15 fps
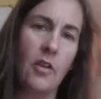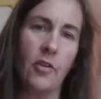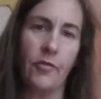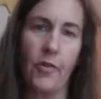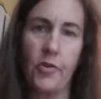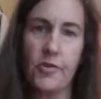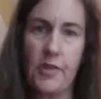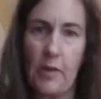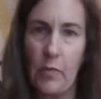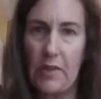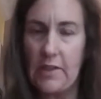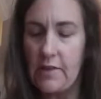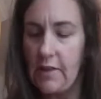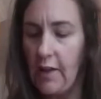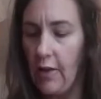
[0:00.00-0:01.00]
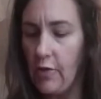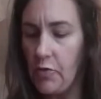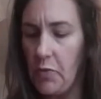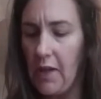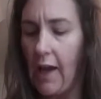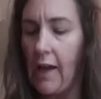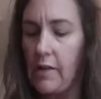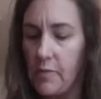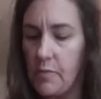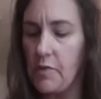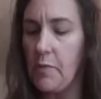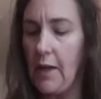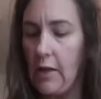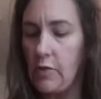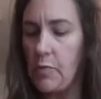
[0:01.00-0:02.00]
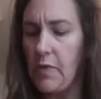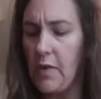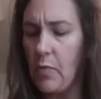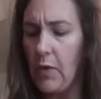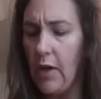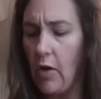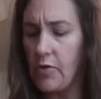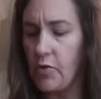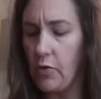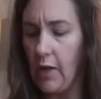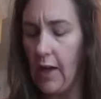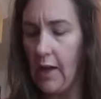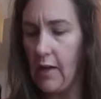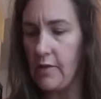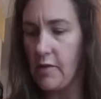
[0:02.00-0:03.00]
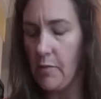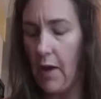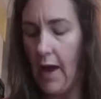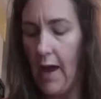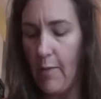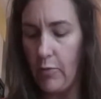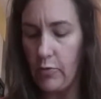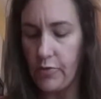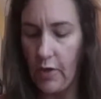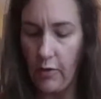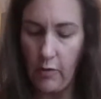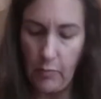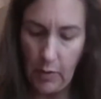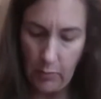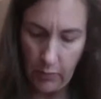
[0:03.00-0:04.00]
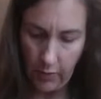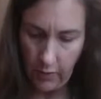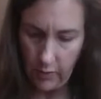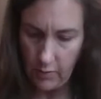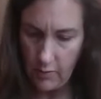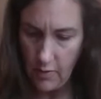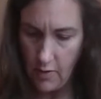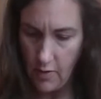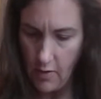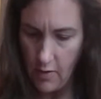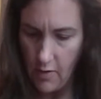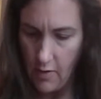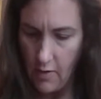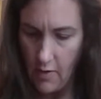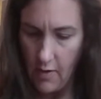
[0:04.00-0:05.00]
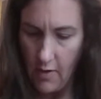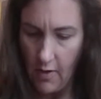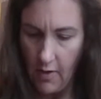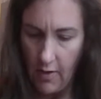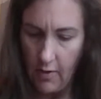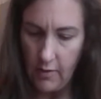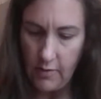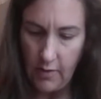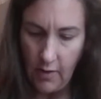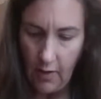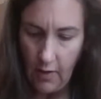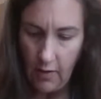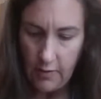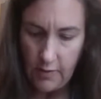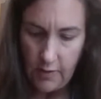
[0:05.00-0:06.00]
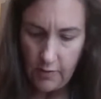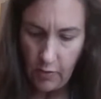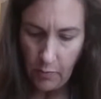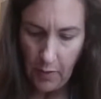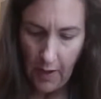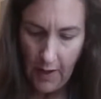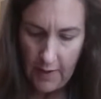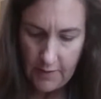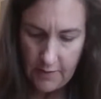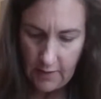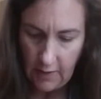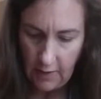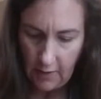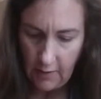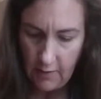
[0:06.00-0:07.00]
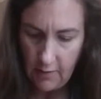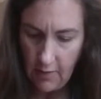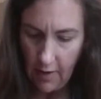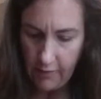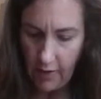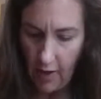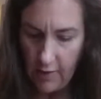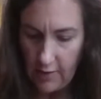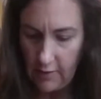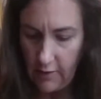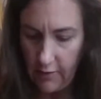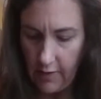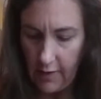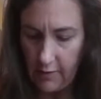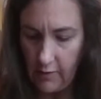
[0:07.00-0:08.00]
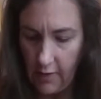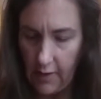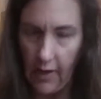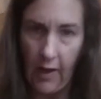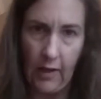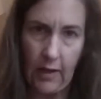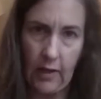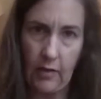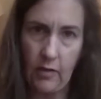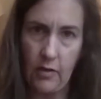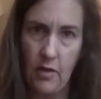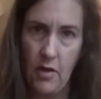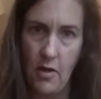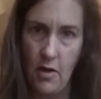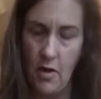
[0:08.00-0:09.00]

The first thing we did together is we canned some tomatoes, but then we also canned some apples, I remember. And since they're passing, I've gotten into things like canning